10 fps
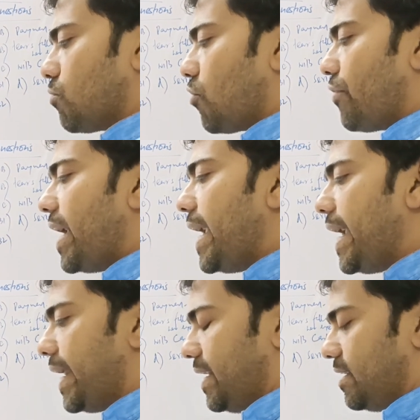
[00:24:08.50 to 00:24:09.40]

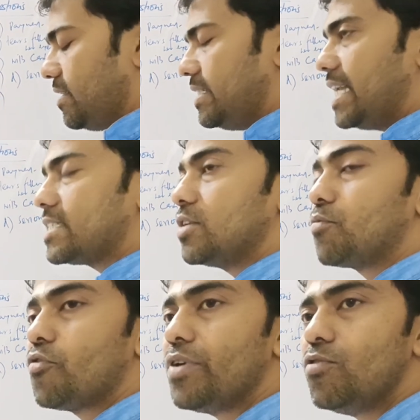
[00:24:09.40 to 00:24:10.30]
Profane. Yes, the
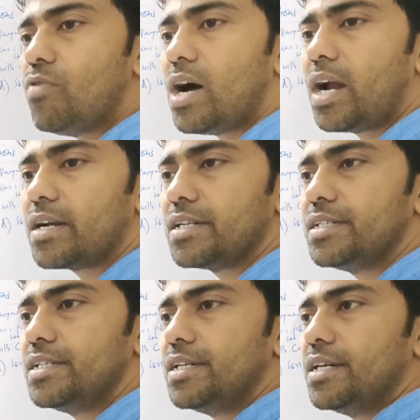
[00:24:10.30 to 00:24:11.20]
profane word.
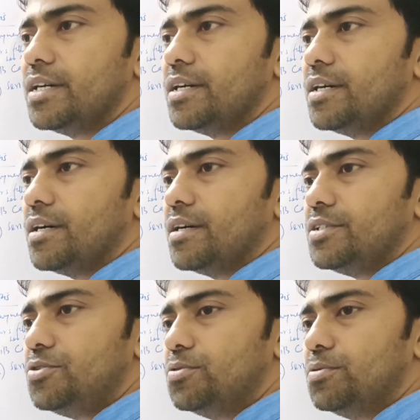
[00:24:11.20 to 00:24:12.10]

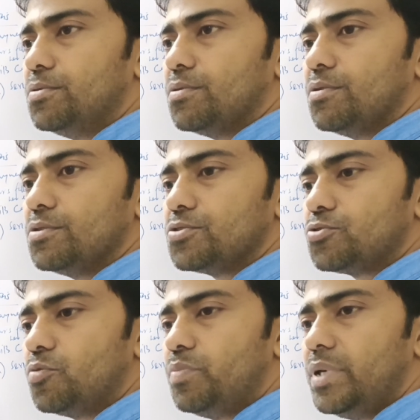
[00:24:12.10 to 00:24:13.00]
You
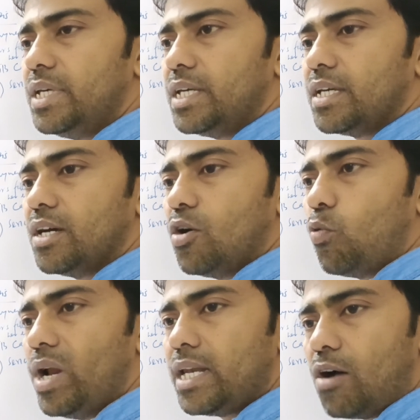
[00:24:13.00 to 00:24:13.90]
should be
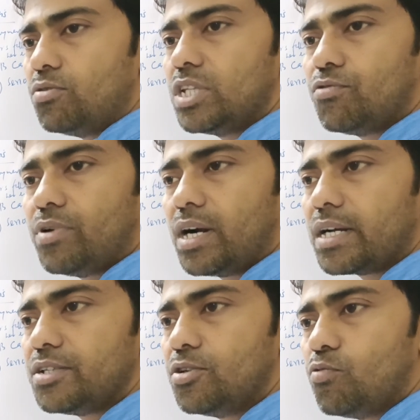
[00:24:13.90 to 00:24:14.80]
well known with the
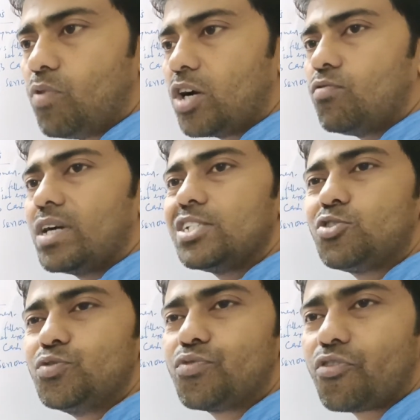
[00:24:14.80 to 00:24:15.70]
word. One word is
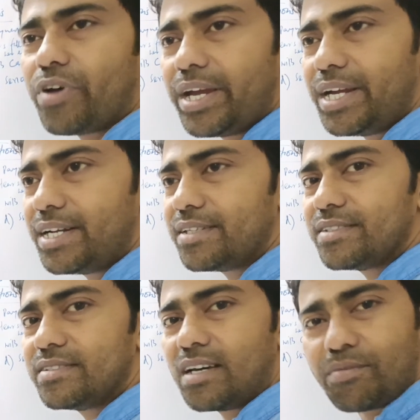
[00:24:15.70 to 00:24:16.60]
too
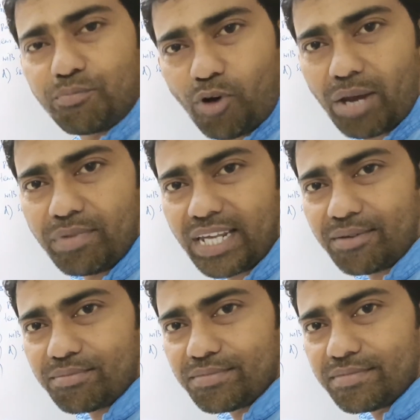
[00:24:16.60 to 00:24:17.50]
profane. The poem
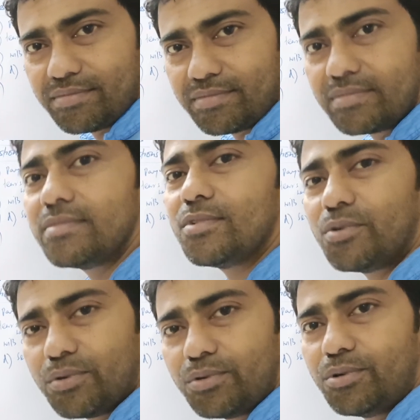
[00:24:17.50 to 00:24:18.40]
name.
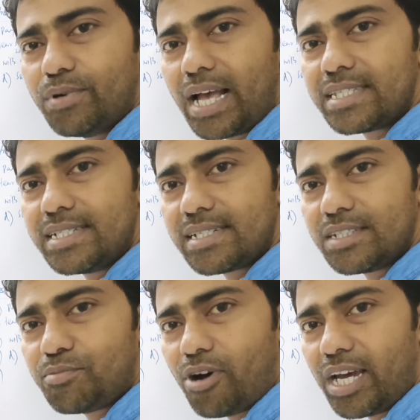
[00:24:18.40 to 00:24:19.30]
Who has written
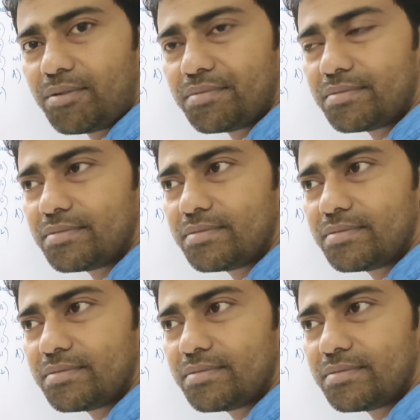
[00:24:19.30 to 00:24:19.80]
the poem?